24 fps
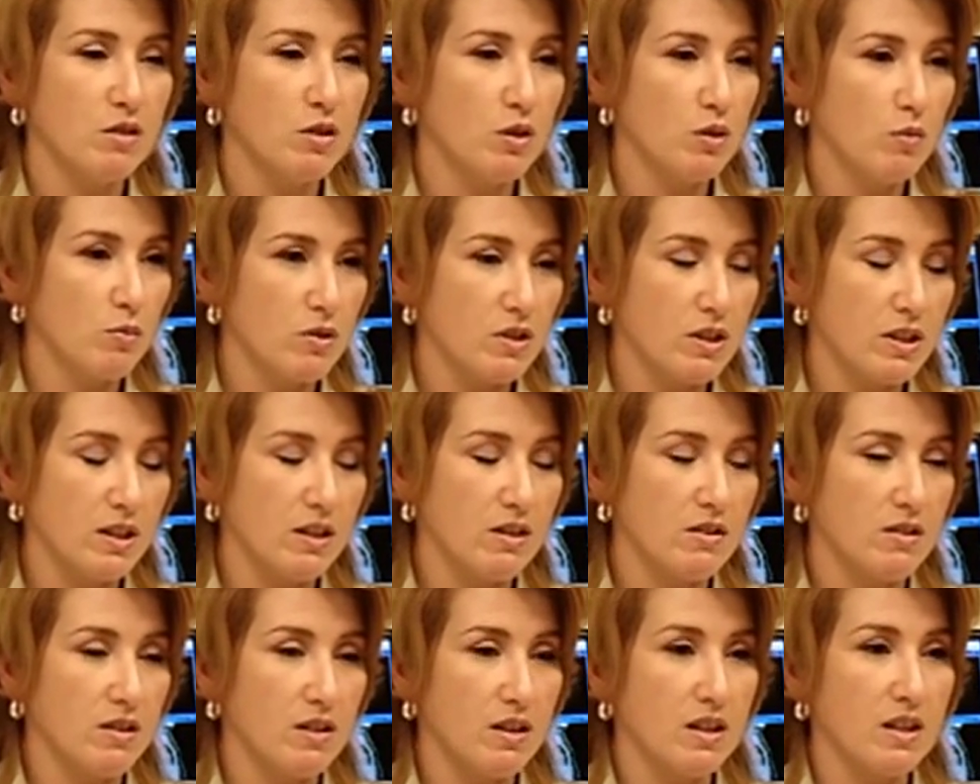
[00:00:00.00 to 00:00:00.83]
tumor
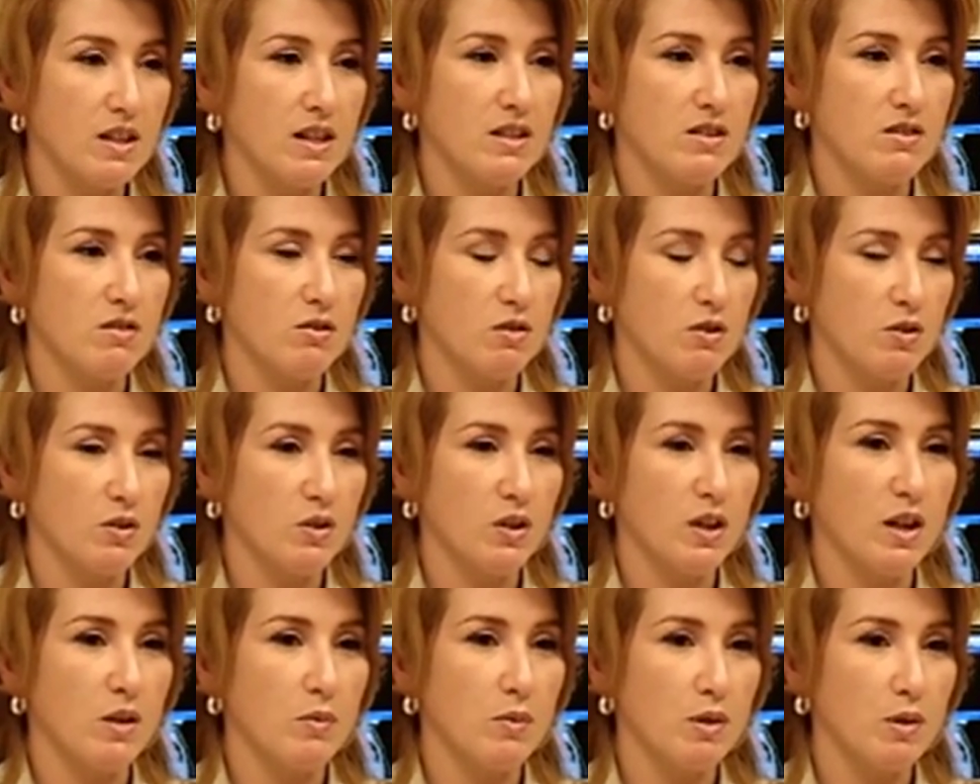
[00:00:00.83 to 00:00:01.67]
cells and the things that are
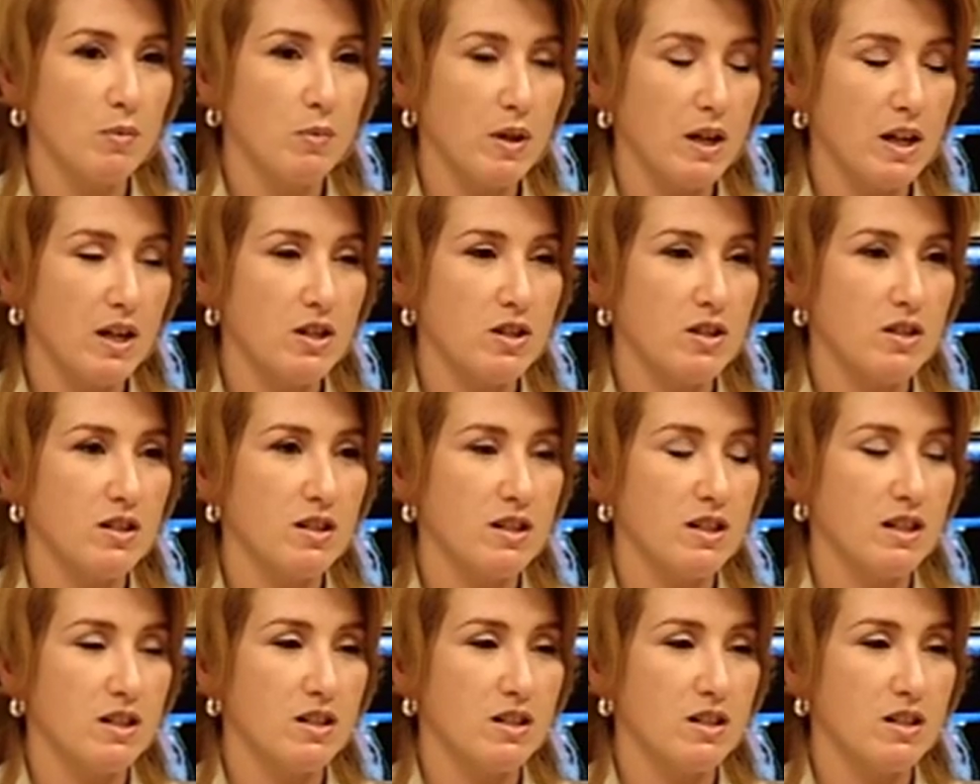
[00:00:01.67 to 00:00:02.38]
going on with the patient